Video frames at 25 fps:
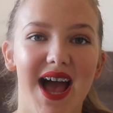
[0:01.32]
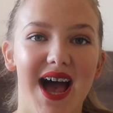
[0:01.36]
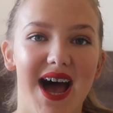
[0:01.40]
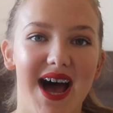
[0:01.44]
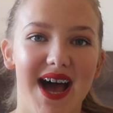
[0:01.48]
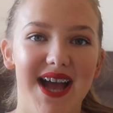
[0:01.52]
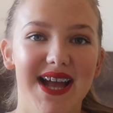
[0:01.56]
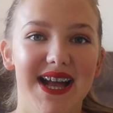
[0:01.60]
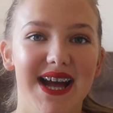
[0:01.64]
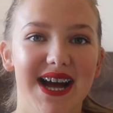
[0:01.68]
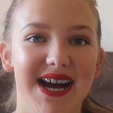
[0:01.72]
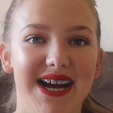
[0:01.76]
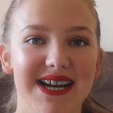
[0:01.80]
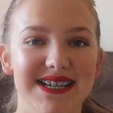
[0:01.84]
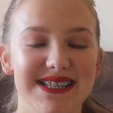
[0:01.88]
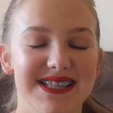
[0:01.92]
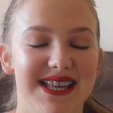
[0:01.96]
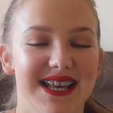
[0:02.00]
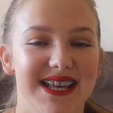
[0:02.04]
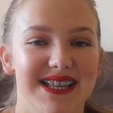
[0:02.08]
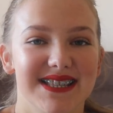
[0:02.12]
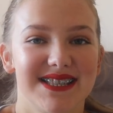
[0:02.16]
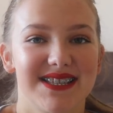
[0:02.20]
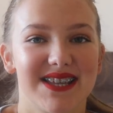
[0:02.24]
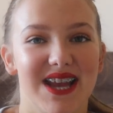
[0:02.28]
Hi guys,
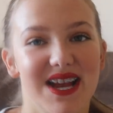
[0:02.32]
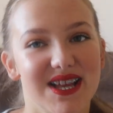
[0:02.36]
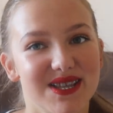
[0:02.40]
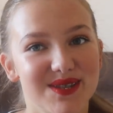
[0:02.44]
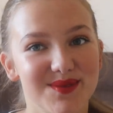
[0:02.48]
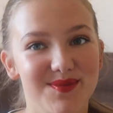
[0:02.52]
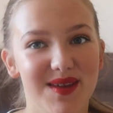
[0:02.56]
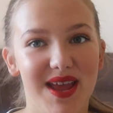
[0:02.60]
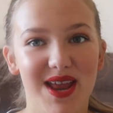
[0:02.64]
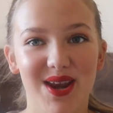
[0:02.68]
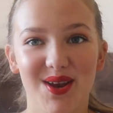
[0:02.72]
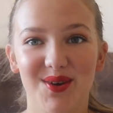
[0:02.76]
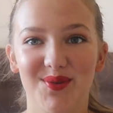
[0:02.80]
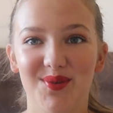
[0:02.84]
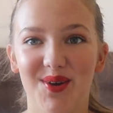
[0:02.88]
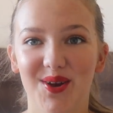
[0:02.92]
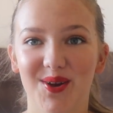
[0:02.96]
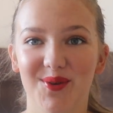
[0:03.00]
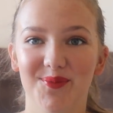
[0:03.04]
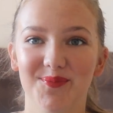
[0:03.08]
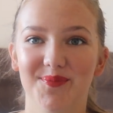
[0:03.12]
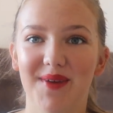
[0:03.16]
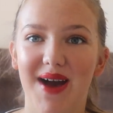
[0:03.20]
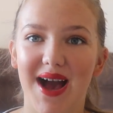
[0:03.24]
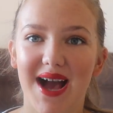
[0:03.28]
it's Jasmine and
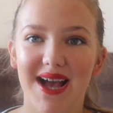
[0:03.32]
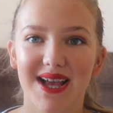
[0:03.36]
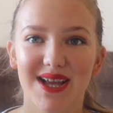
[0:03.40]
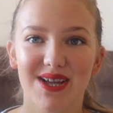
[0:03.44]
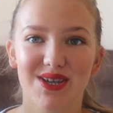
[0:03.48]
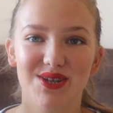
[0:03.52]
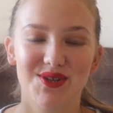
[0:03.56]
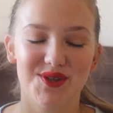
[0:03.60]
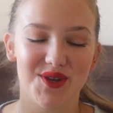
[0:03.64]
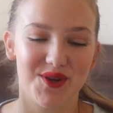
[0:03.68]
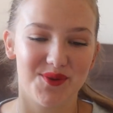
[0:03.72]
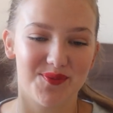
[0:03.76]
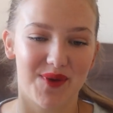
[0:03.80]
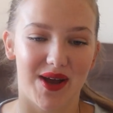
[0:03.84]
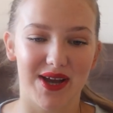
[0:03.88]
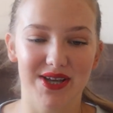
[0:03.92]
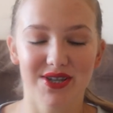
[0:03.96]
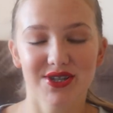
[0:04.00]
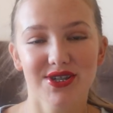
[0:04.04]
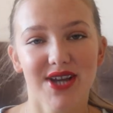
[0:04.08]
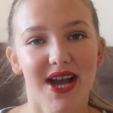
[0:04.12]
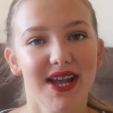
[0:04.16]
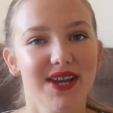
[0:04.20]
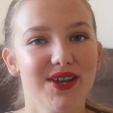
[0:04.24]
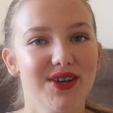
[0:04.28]
welcome back to my
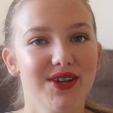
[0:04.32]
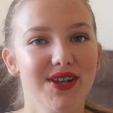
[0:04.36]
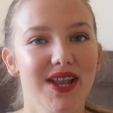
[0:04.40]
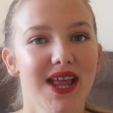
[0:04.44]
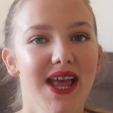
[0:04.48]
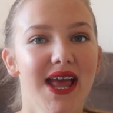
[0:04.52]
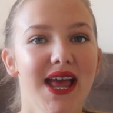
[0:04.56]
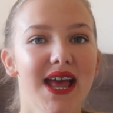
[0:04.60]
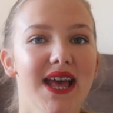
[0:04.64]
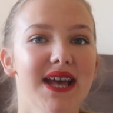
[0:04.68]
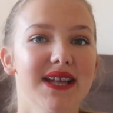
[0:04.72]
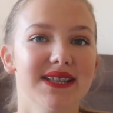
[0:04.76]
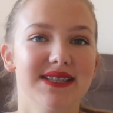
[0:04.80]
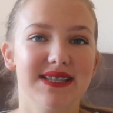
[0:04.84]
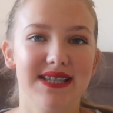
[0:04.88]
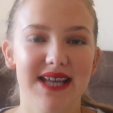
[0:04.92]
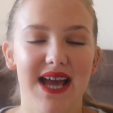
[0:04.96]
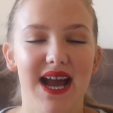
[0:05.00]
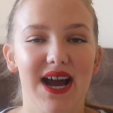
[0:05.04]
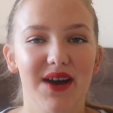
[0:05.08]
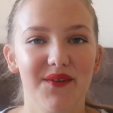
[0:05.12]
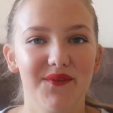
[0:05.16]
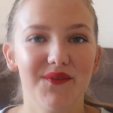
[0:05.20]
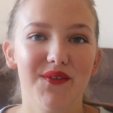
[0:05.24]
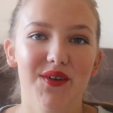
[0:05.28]
channel. Today I
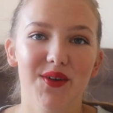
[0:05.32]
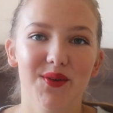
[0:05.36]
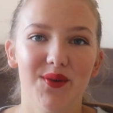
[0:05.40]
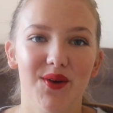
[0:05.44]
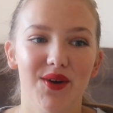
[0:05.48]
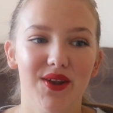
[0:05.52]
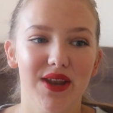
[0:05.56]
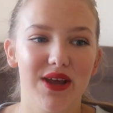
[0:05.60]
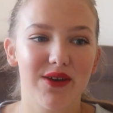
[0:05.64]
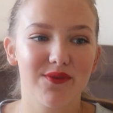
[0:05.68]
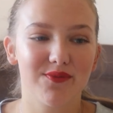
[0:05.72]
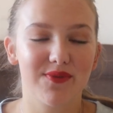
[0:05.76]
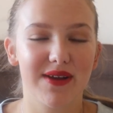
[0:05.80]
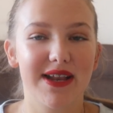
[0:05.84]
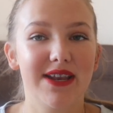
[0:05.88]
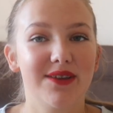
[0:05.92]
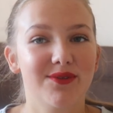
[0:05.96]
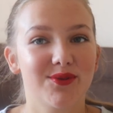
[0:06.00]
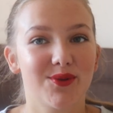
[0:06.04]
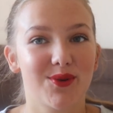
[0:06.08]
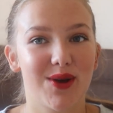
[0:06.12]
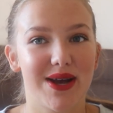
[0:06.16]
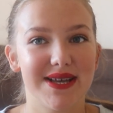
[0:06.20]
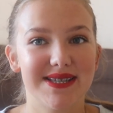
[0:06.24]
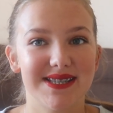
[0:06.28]
have for you all a really
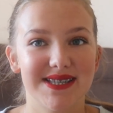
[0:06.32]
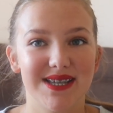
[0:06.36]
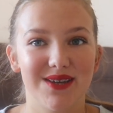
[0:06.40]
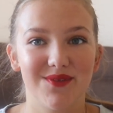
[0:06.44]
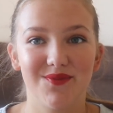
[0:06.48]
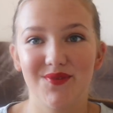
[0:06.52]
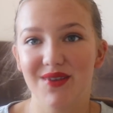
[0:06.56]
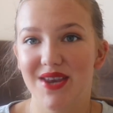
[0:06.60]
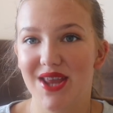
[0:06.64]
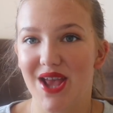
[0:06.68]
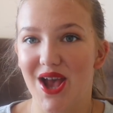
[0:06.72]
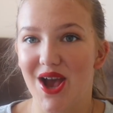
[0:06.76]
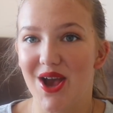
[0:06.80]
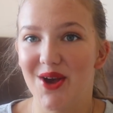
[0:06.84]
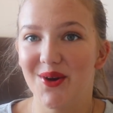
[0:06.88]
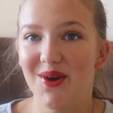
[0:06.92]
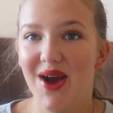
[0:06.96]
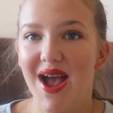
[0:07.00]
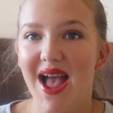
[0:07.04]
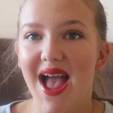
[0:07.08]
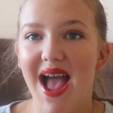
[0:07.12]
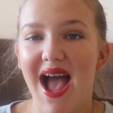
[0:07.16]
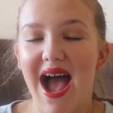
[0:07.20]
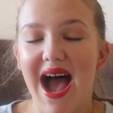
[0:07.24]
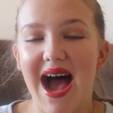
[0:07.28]
requested video,
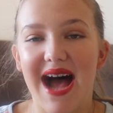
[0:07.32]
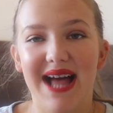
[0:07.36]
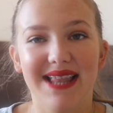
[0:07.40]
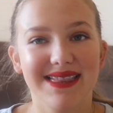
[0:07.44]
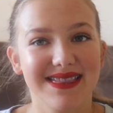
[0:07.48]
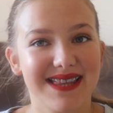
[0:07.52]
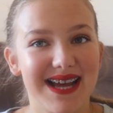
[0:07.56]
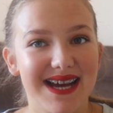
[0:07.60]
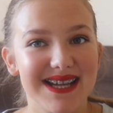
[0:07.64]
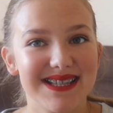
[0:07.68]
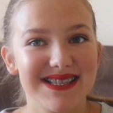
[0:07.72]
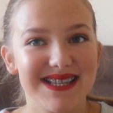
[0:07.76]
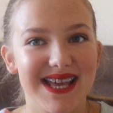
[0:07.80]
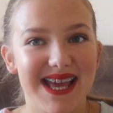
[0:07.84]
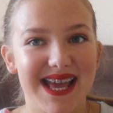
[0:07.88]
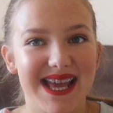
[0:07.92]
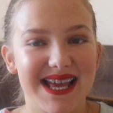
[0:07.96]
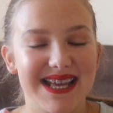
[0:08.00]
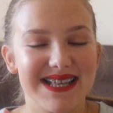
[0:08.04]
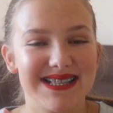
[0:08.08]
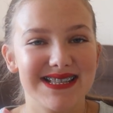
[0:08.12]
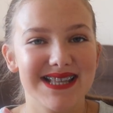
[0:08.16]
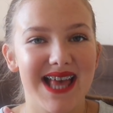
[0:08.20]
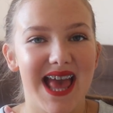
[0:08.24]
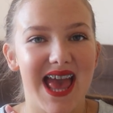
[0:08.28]
and that
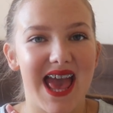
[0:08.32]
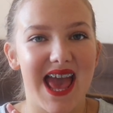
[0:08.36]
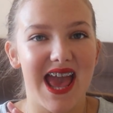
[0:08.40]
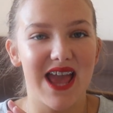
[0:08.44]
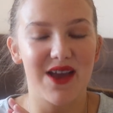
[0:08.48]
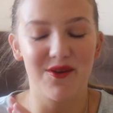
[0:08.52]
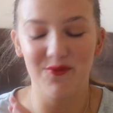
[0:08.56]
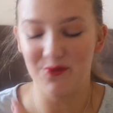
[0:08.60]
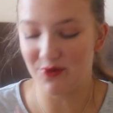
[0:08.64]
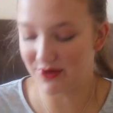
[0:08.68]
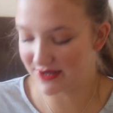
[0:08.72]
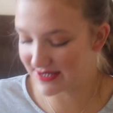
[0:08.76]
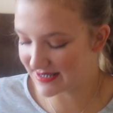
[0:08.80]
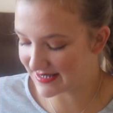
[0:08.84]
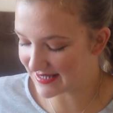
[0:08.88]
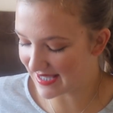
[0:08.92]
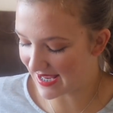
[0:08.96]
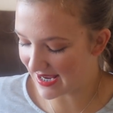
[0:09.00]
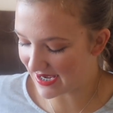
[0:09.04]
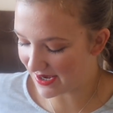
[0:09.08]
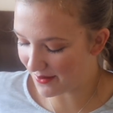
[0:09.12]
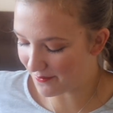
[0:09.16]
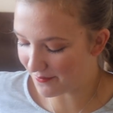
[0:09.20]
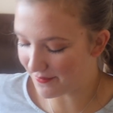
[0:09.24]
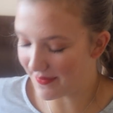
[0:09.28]
is a what is
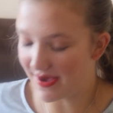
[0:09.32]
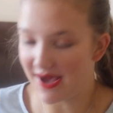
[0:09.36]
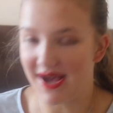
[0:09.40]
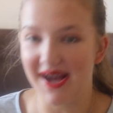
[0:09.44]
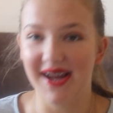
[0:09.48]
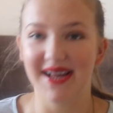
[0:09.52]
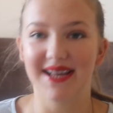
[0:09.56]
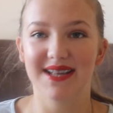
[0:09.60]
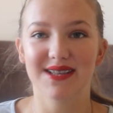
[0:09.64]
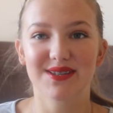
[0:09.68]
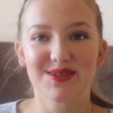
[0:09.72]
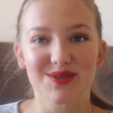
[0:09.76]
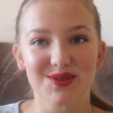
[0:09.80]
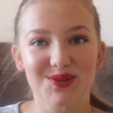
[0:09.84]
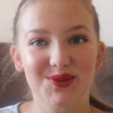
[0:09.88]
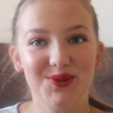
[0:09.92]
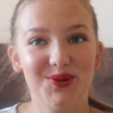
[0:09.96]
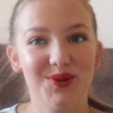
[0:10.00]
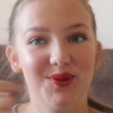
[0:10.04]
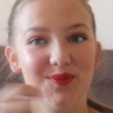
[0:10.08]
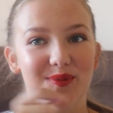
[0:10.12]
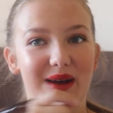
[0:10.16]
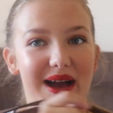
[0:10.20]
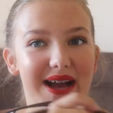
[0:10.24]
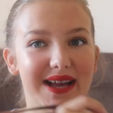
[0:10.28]
in my
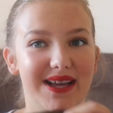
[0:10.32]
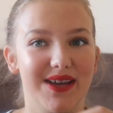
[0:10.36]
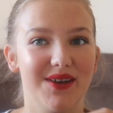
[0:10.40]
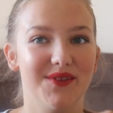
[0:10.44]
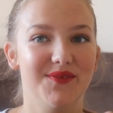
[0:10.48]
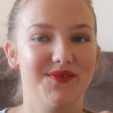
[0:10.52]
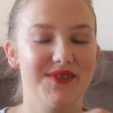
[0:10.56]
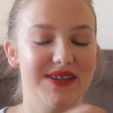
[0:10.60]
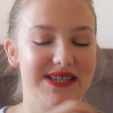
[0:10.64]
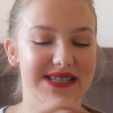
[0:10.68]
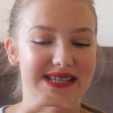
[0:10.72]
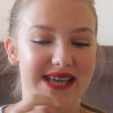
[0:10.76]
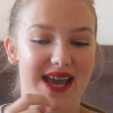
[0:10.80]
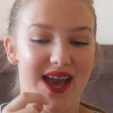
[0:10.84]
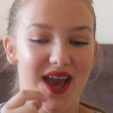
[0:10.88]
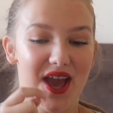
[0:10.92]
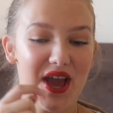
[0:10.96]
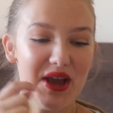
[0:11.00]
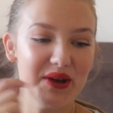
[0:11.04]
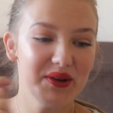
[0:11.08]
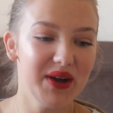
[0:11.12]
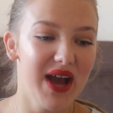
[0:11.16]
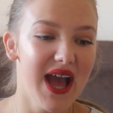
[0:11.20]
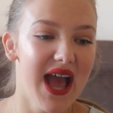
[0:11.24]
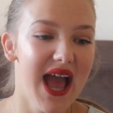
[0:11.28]
school bag
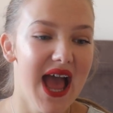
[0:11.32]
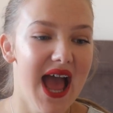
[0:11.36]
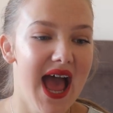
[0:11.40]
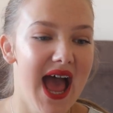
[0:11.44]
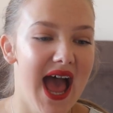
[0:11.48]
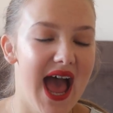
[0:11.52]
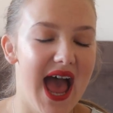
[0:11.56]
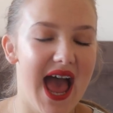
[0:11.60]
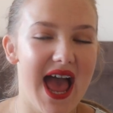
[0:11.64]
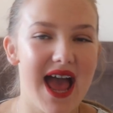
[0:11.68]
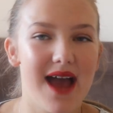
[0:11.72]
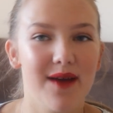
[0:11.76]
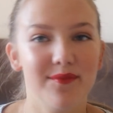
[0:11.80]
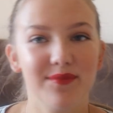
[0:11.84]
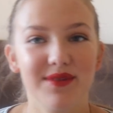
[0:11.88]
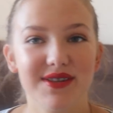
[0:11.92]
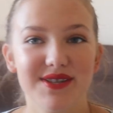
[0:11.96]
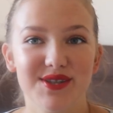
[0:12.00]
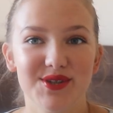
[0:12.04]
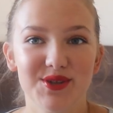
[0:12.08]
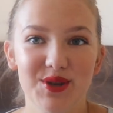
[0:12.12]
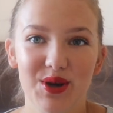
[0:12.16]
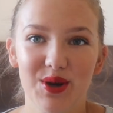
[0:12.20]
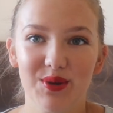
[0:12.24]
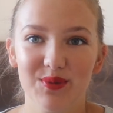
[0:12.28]
video. There's
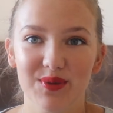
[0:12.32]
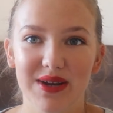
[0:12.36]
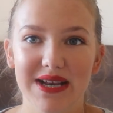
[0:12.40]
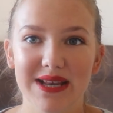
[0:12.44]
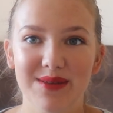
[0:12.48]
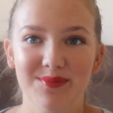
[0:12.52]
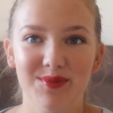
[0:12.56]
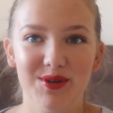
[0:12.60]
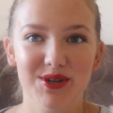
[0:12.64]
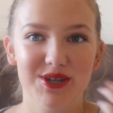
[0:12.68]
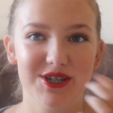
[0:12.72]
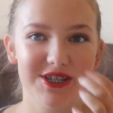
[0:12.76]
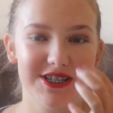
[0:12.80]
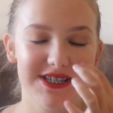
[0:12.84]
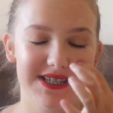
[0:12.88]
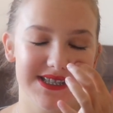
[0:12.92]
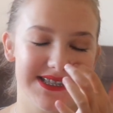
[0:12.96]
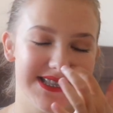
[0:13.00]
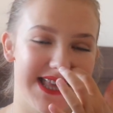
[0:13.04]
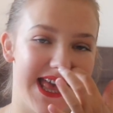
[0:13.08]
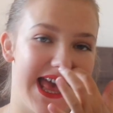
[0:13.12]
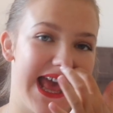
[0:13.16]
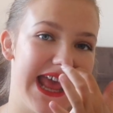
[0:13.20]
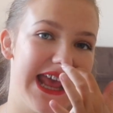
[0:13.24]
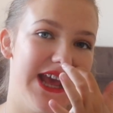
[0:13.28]
not really much to
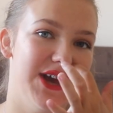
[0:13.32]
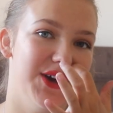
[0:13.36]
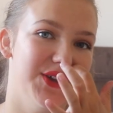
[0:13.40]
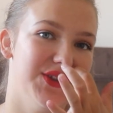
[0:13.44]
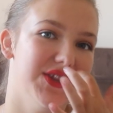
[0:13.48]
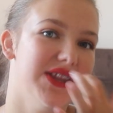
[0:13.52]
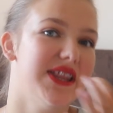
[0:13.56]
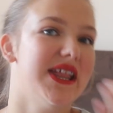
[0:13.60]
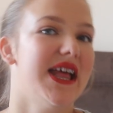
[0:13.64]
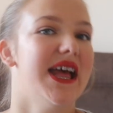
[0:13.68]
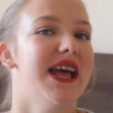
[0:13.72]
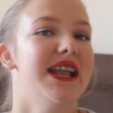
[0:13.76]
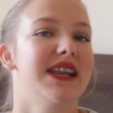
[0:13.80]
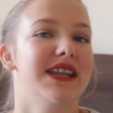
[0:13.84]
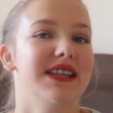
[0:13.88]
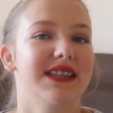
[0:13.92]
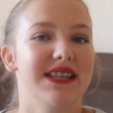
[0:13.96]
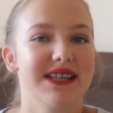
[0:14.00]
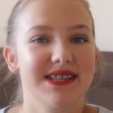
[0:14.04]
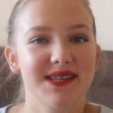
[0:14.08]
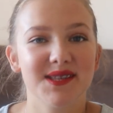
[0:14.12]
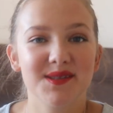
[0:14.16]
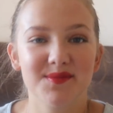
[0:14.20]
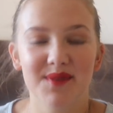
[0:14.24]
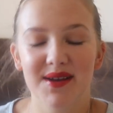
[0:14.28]
say other than
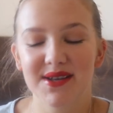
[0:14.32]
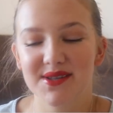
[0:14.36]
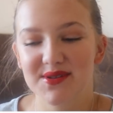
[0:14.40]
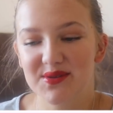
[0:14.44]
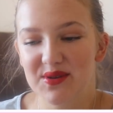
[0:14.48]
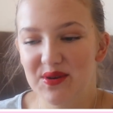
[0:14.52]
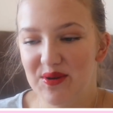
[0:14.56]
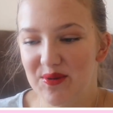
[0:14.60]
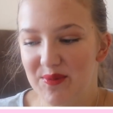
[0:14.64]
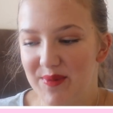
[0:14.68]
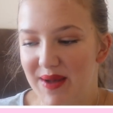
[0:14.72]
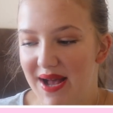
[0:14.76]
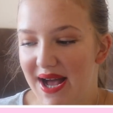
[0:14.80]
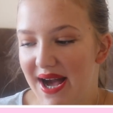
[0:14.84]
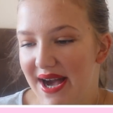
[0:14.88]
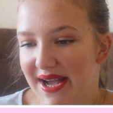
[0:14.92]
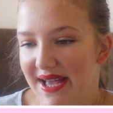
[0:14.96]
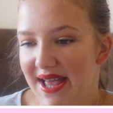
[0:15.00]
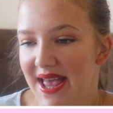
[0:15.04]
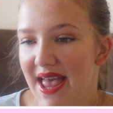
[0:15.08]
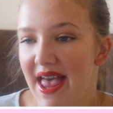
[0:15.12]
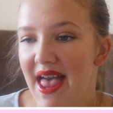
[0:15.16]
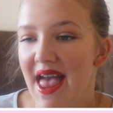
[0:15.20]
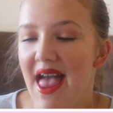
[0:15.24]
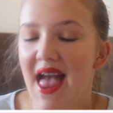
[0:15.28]
this is my school
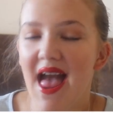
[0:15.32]
bag.